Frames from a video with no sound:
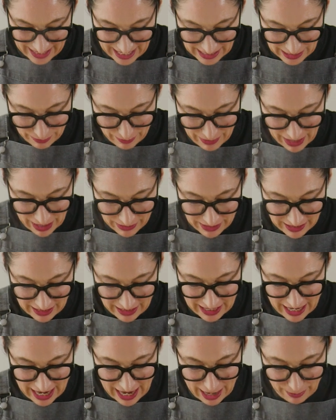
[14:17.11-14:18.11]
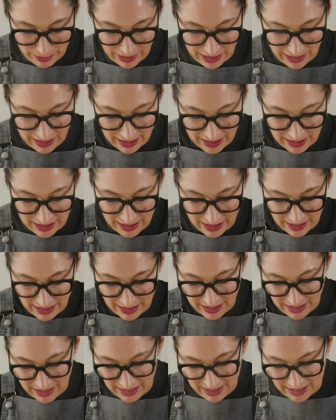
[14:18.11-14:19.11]
That's bouncy and happy.
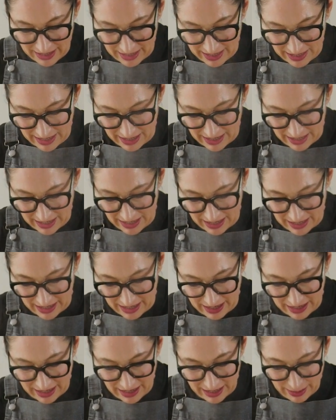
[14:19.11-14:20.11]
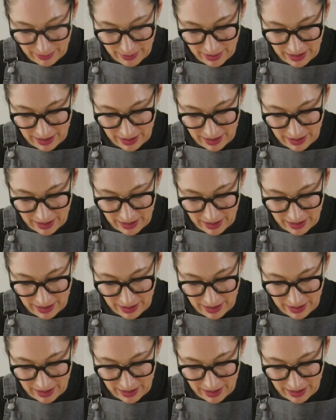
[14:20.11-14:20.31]
Come